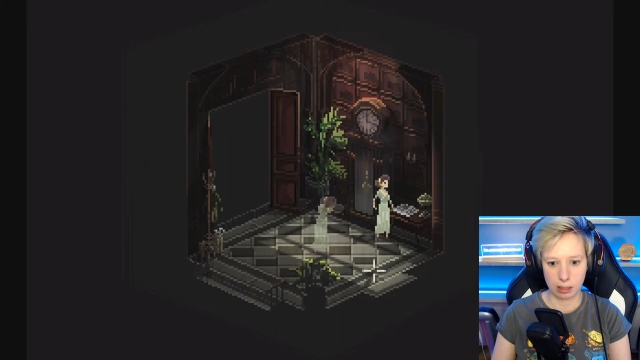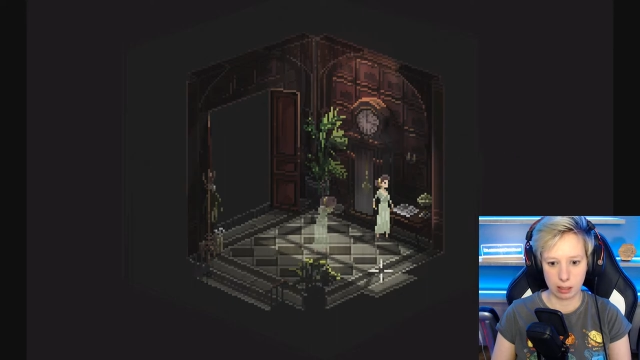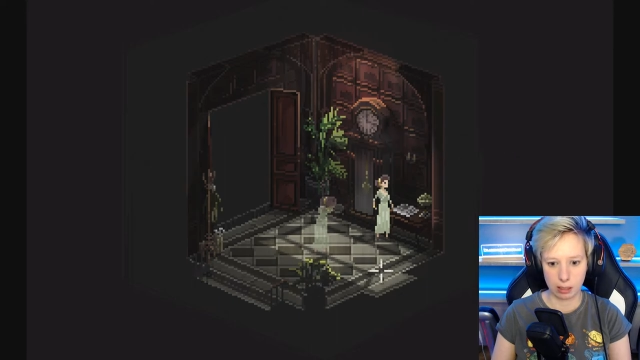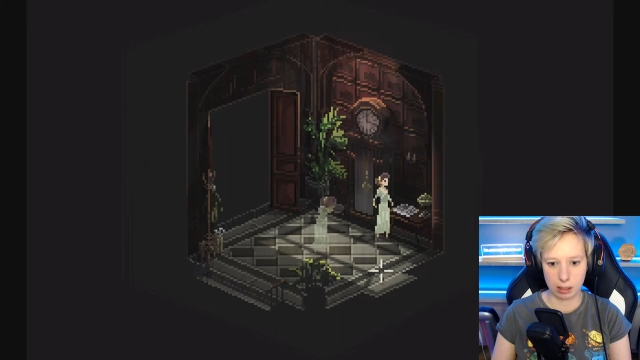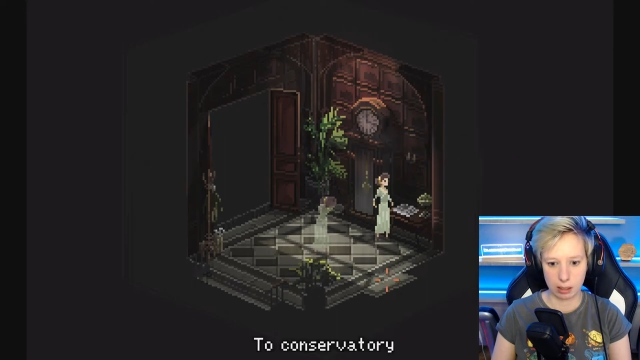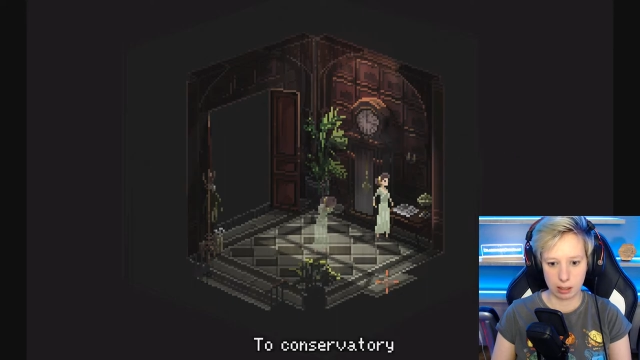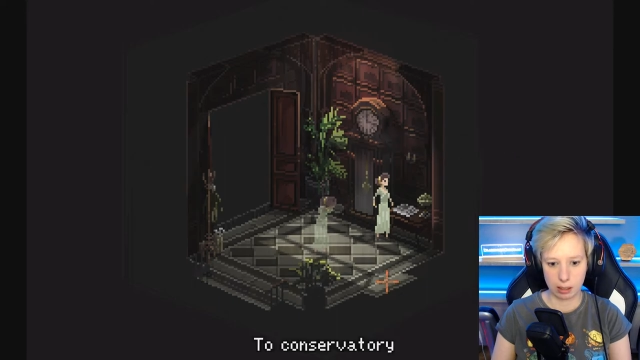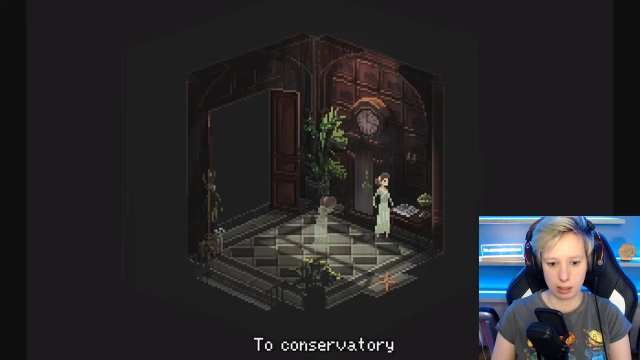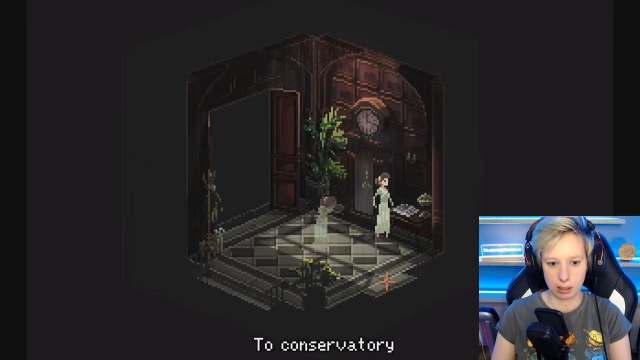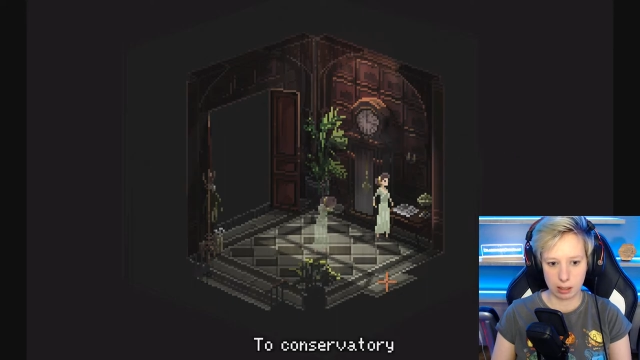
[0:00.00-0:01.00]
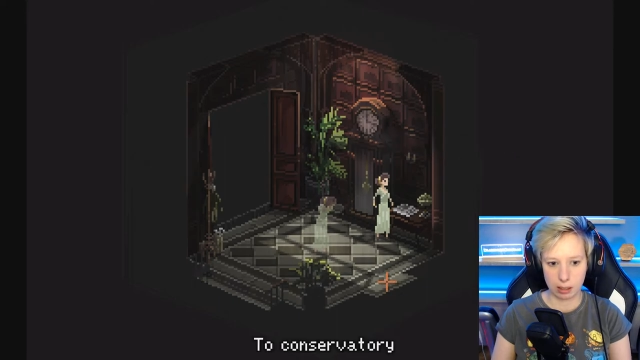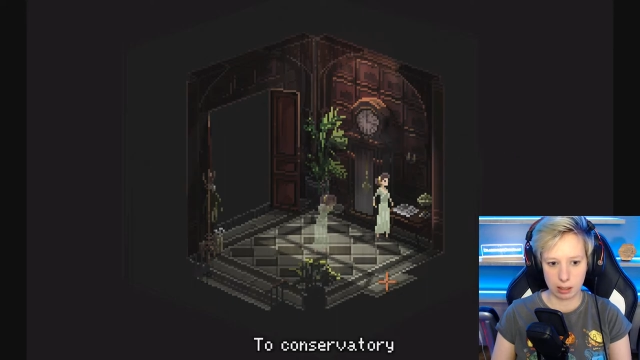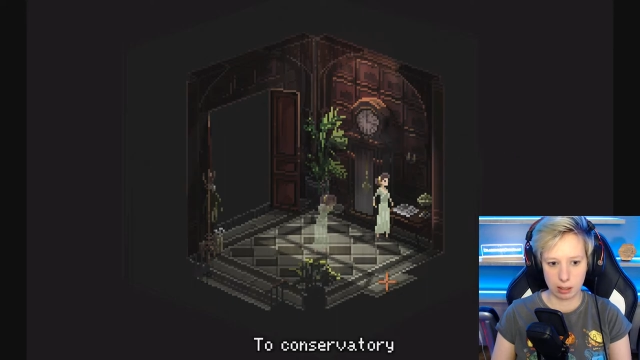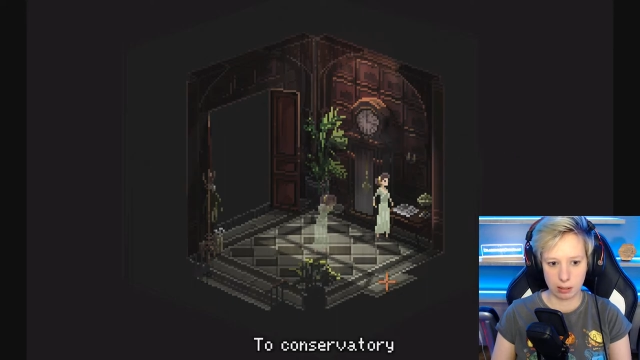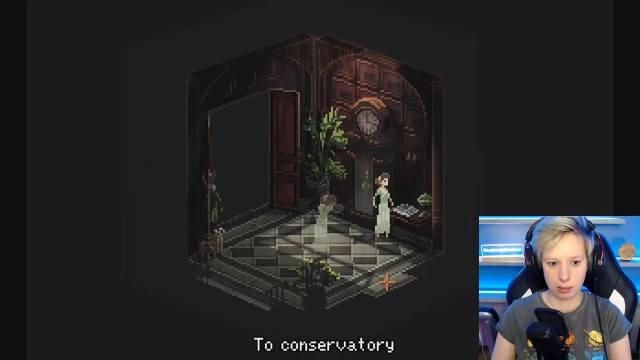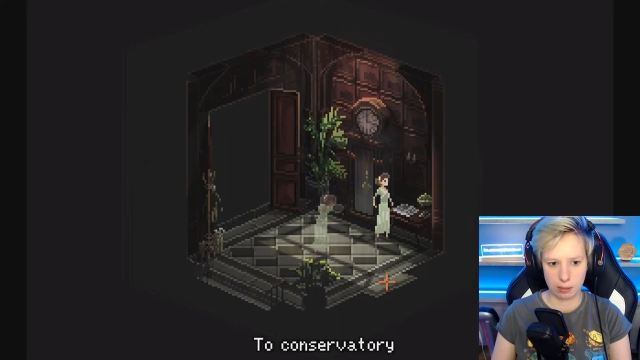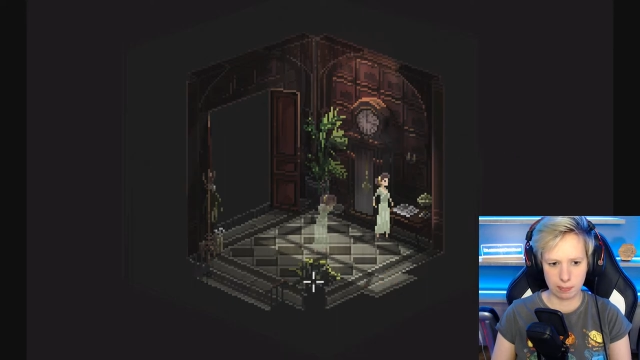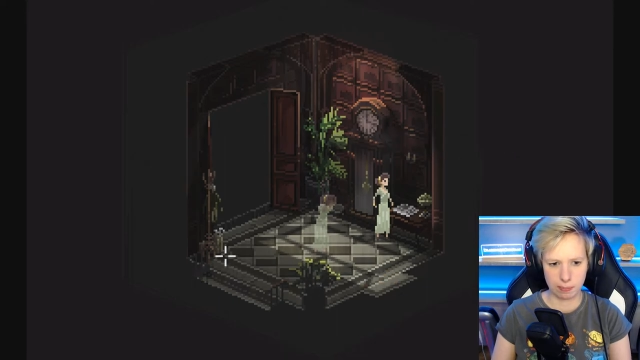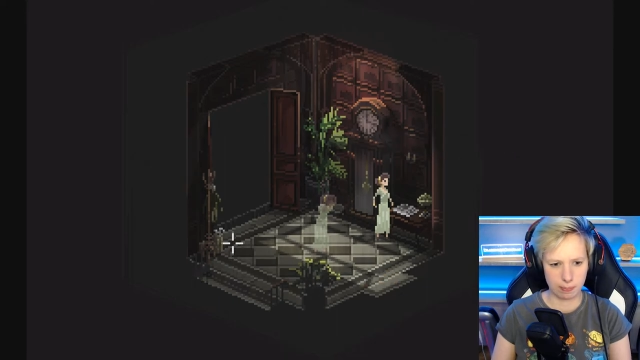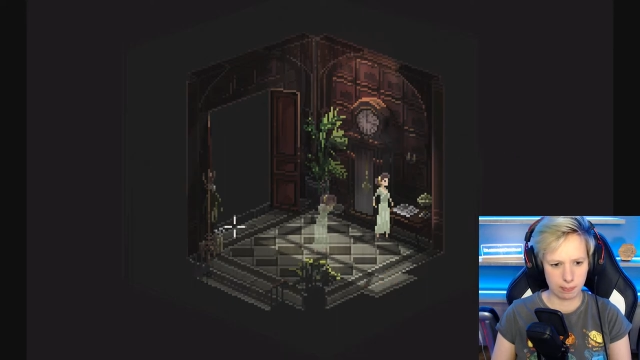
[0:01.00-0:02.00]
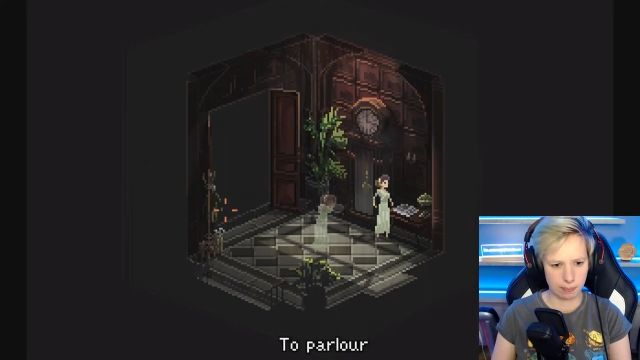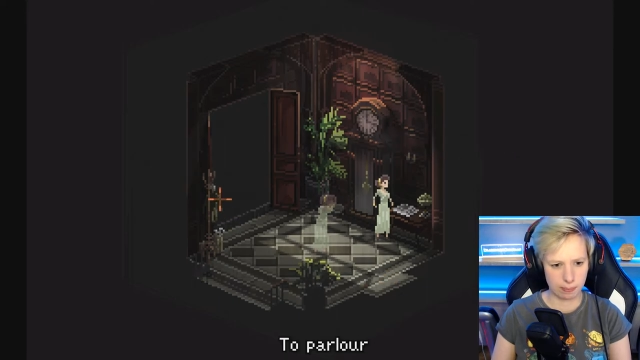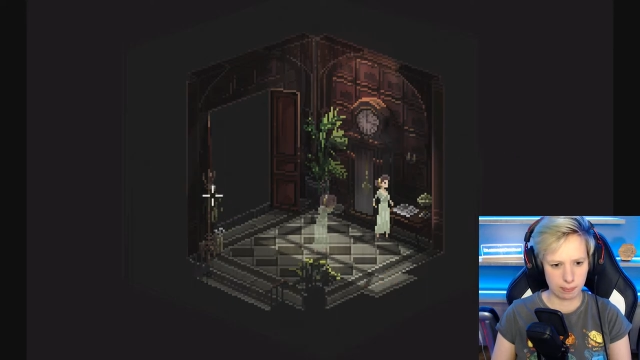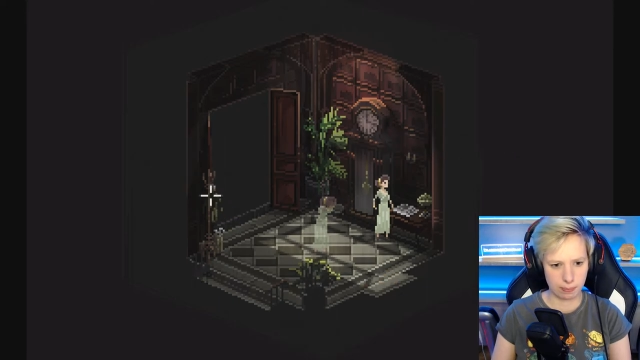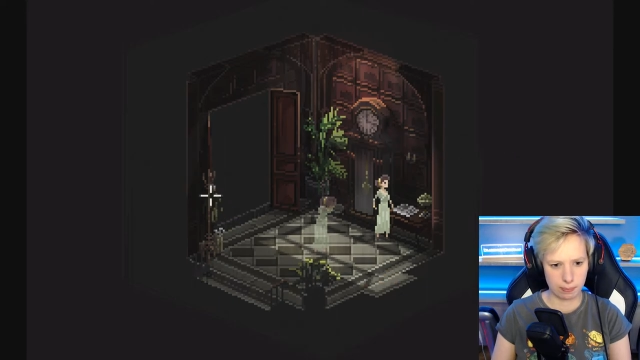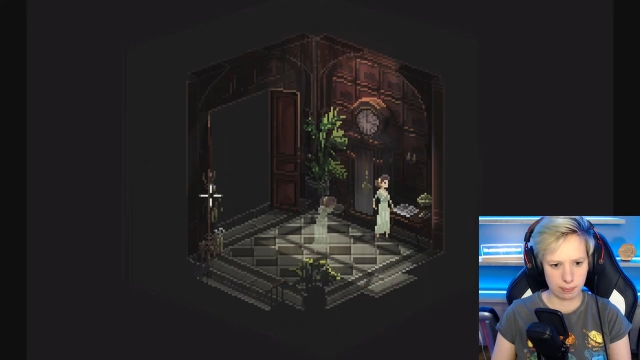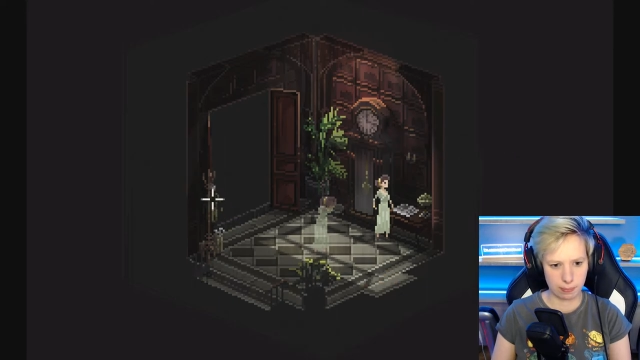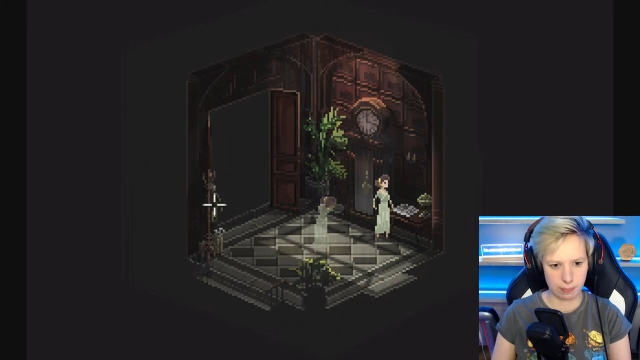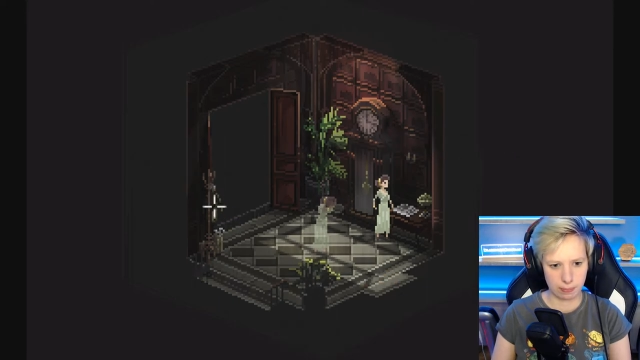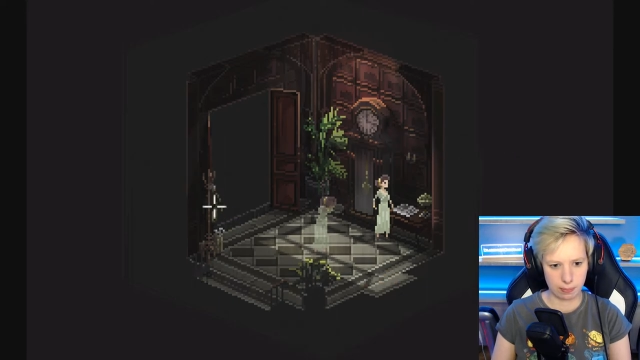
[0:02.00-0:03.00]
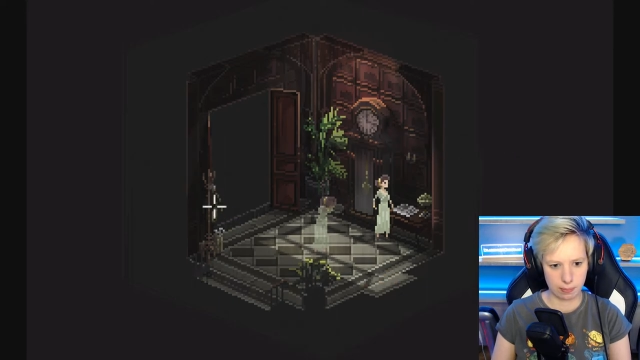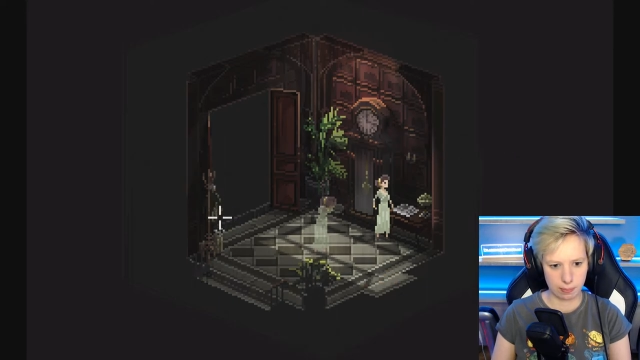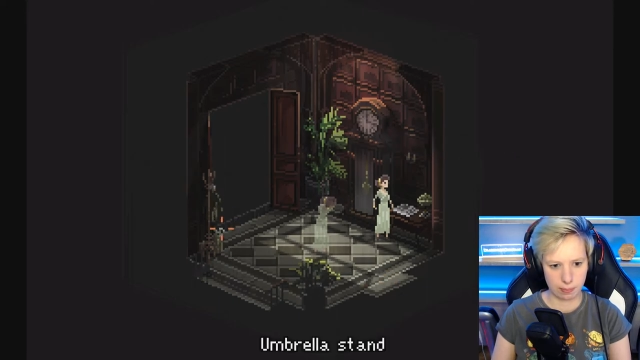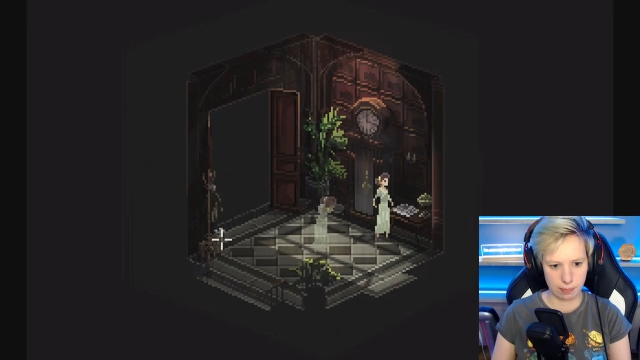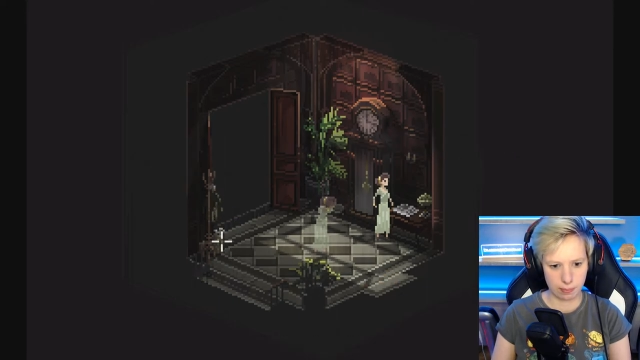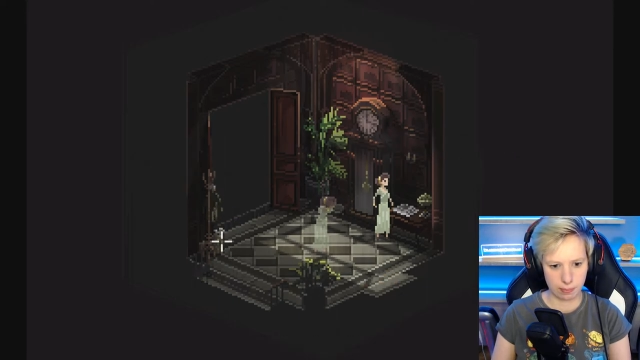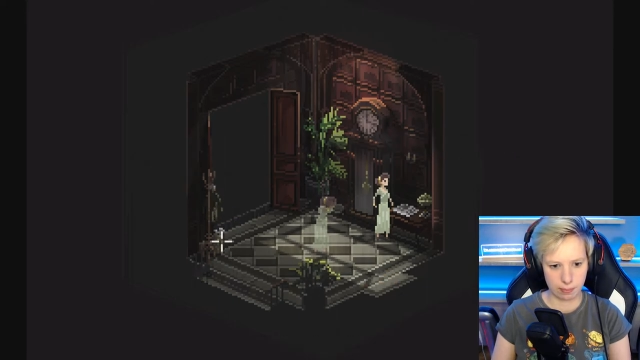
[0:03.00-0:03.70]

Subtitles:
Nothing is said.